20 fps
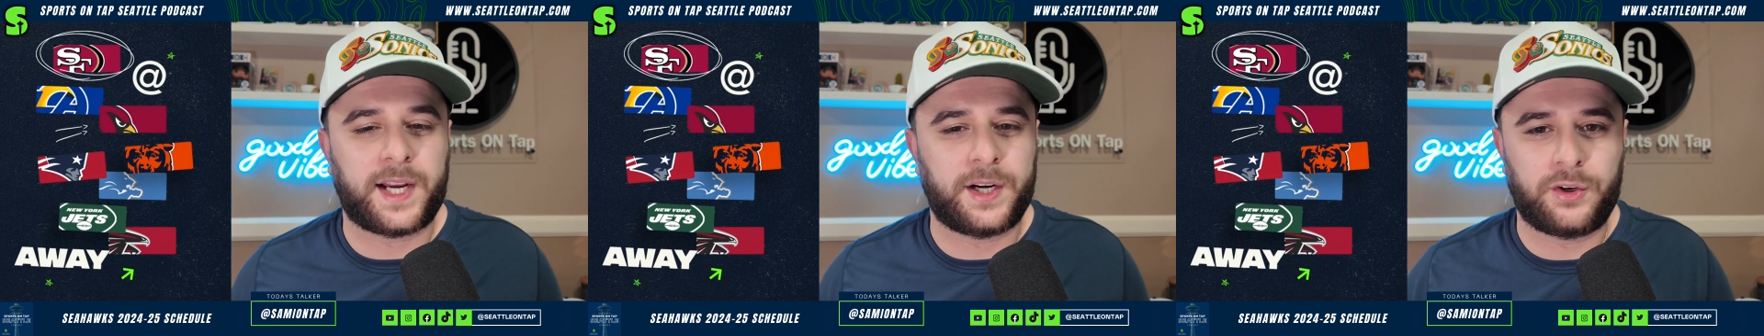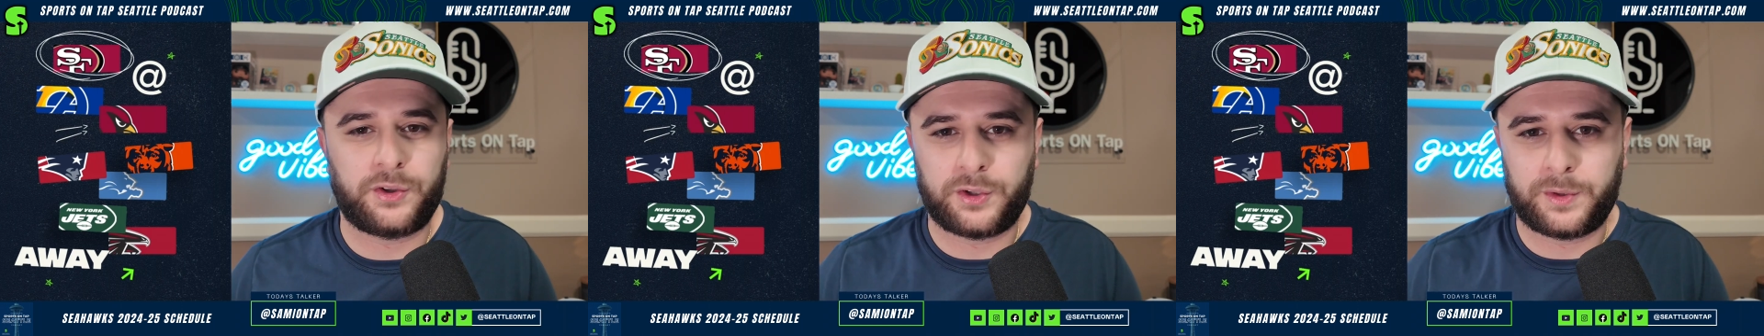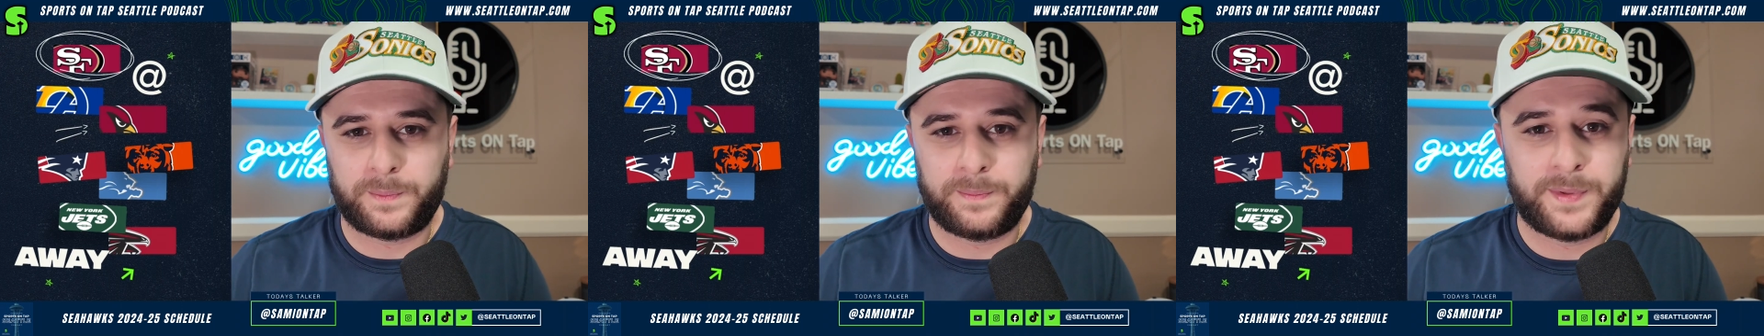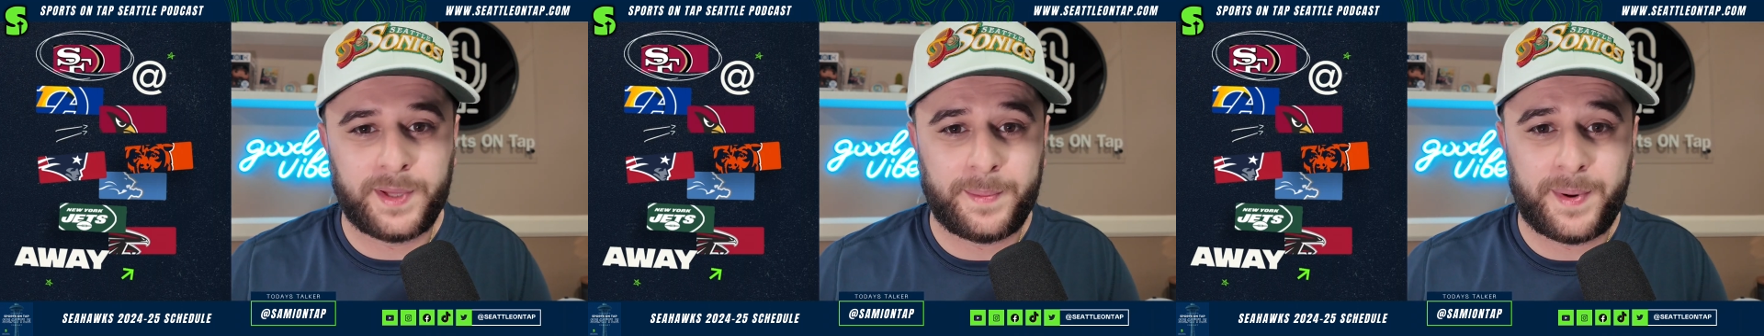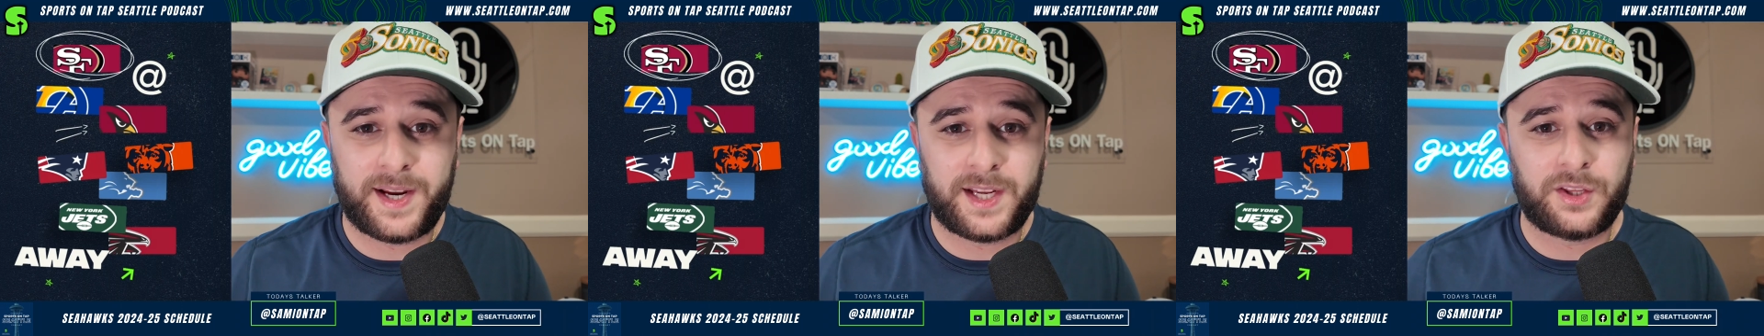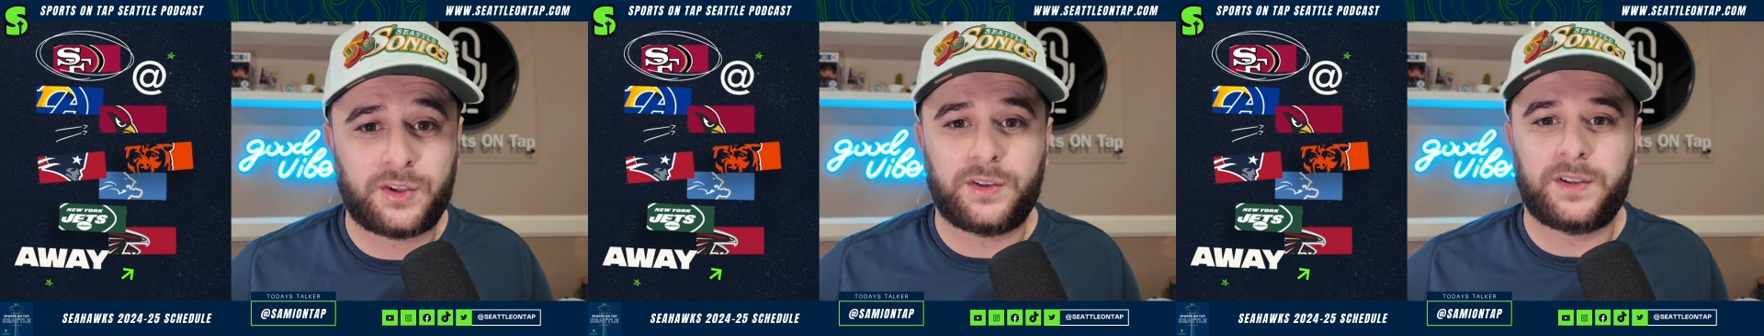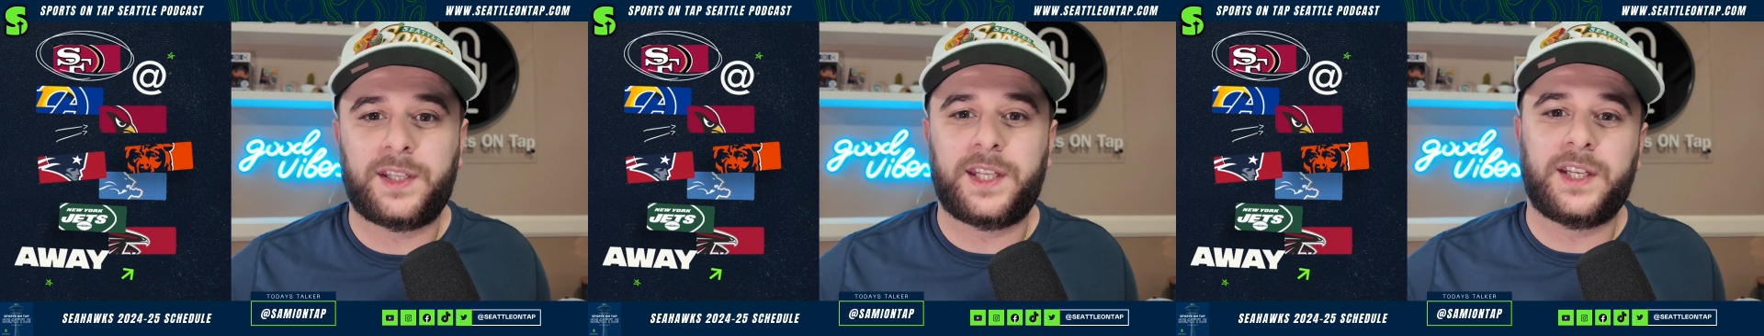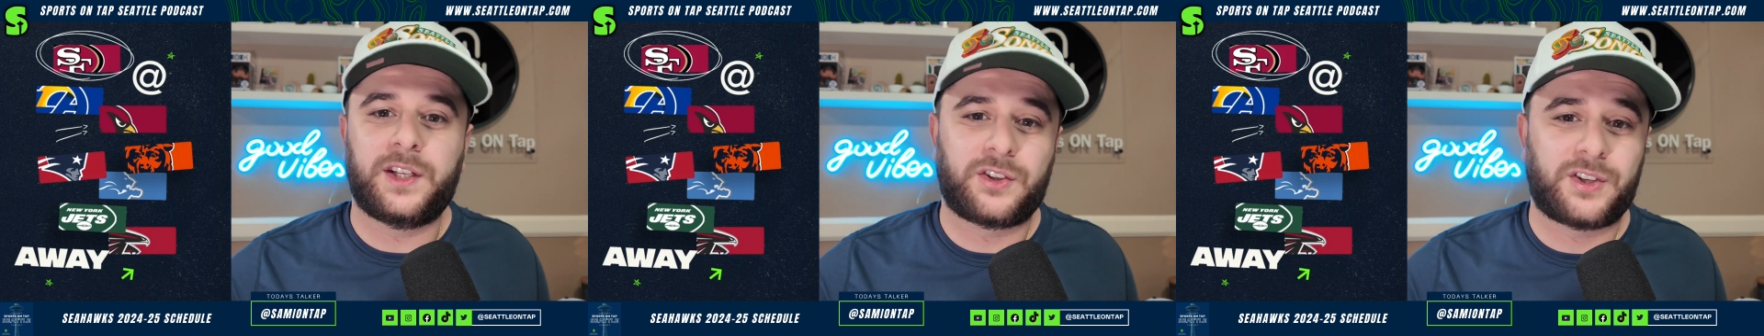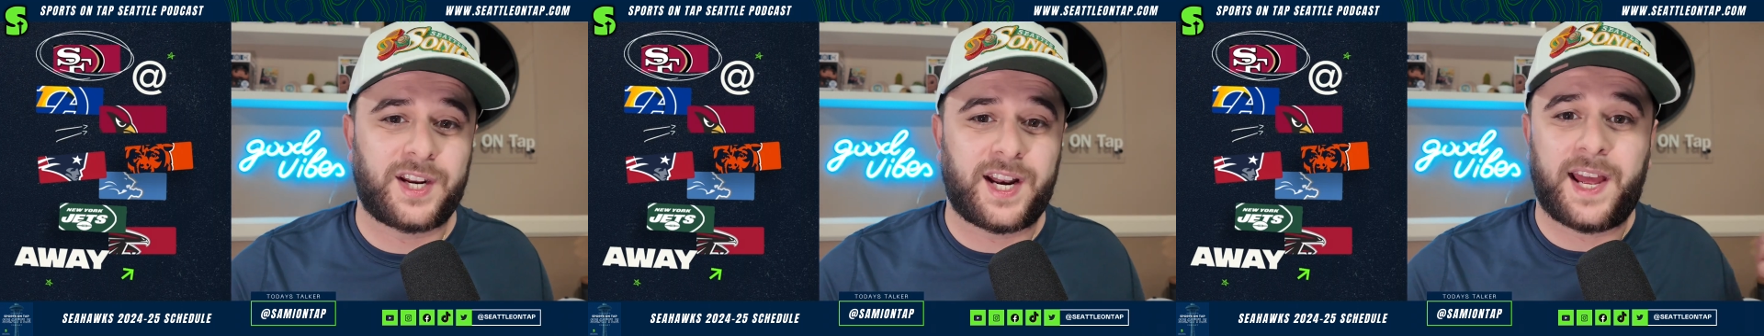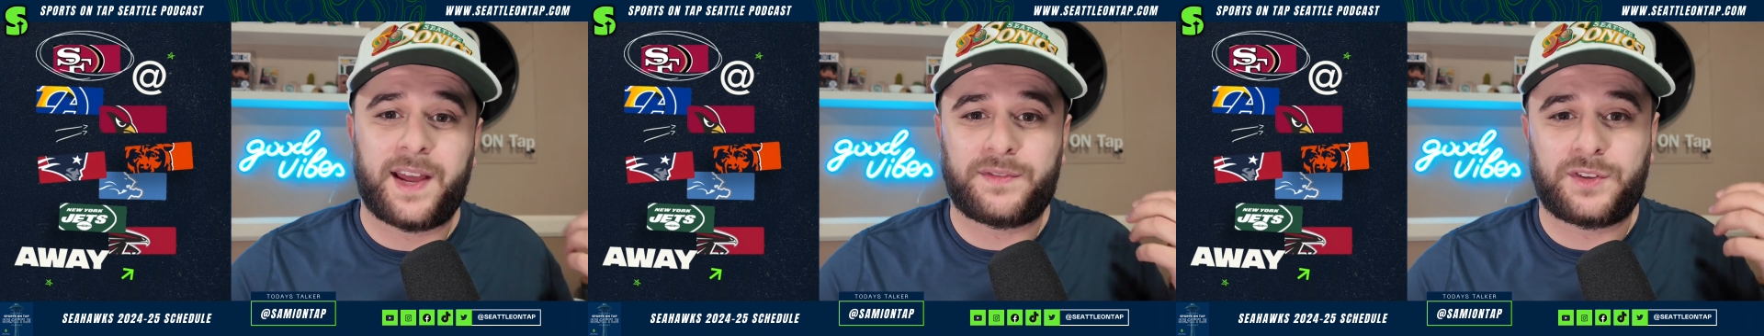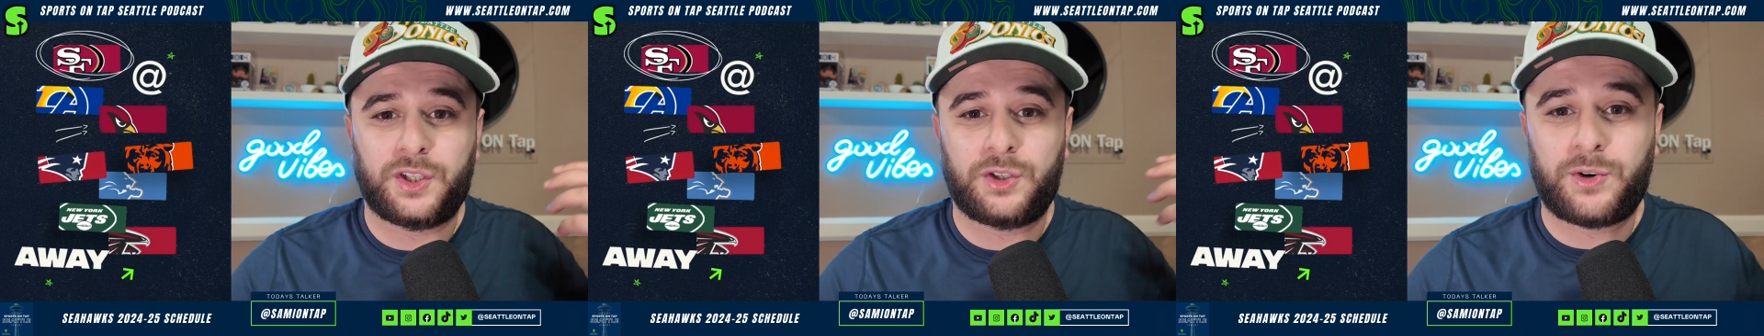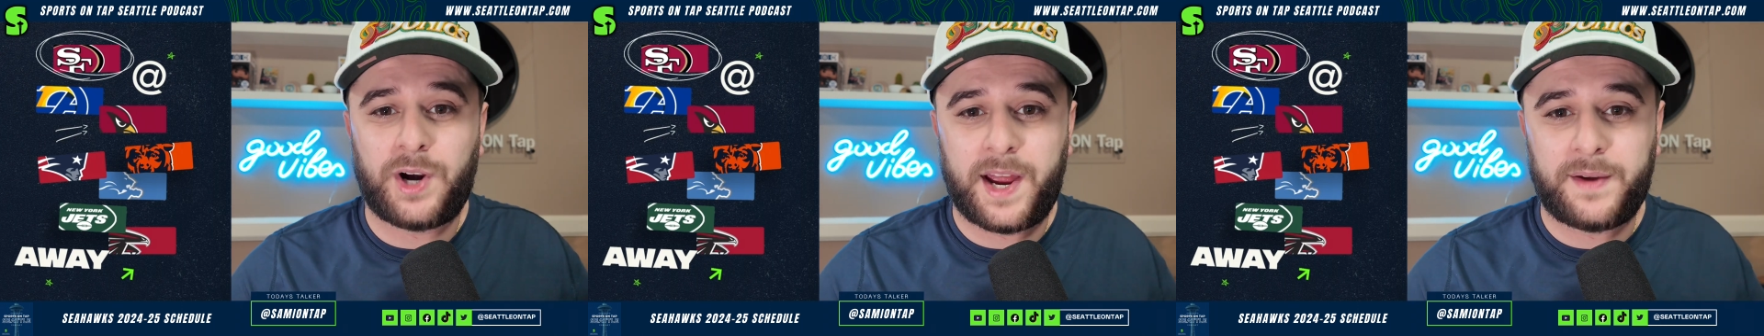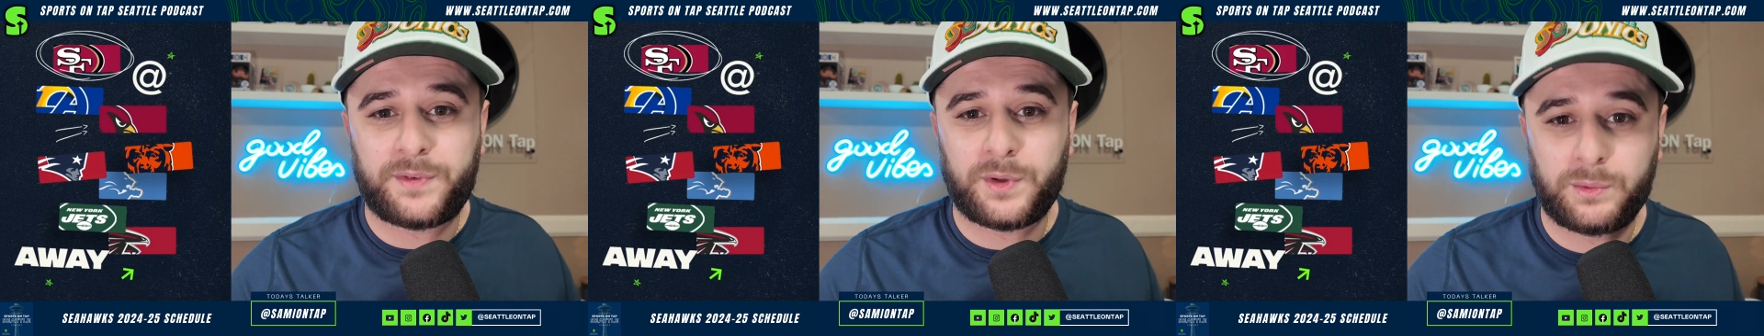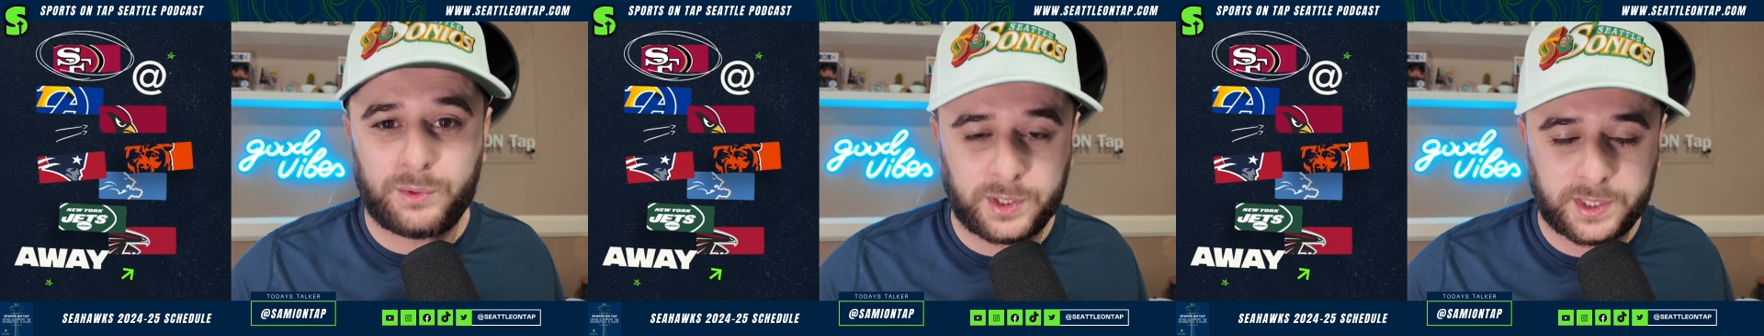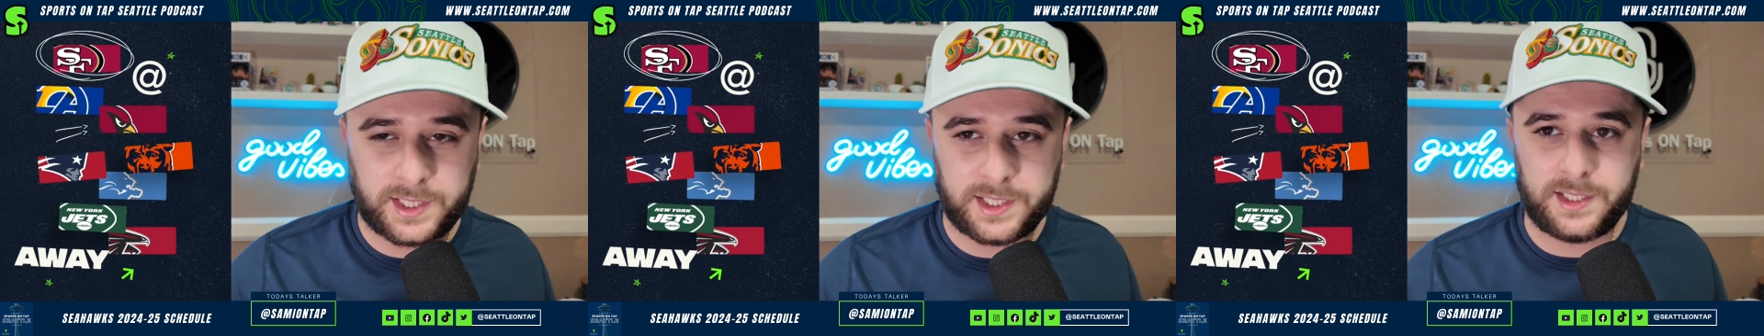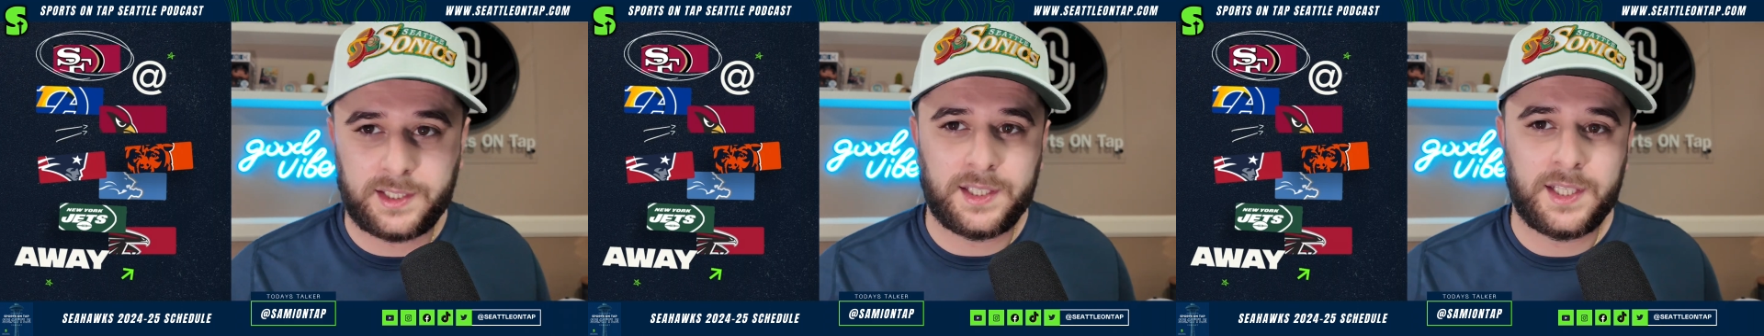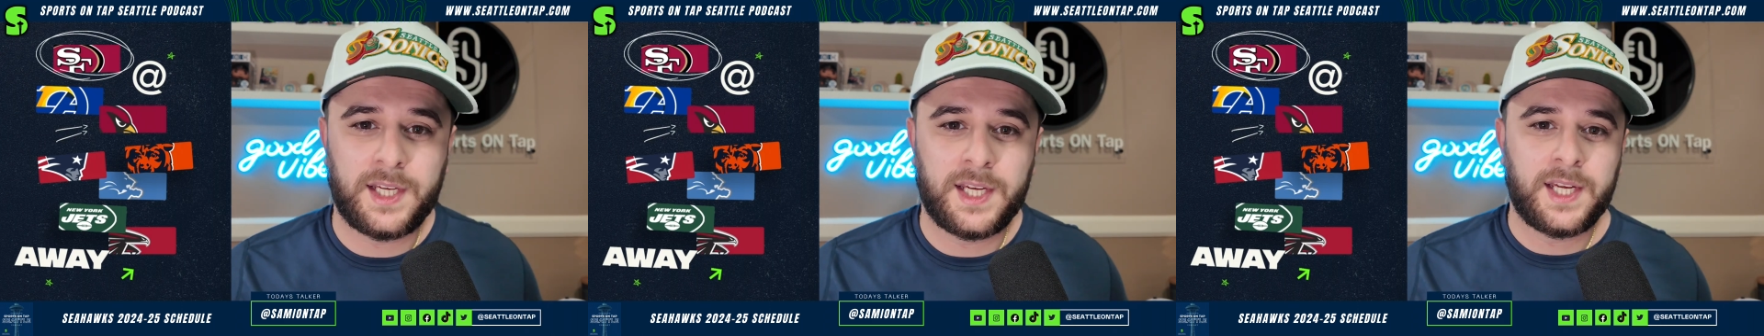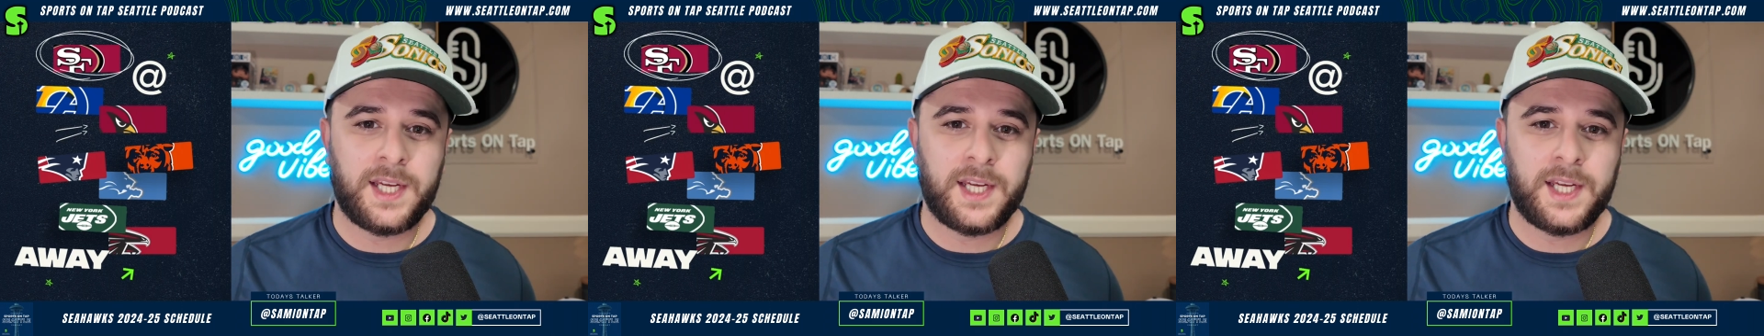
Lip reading: I know they might either they're either going to have to draft a rookie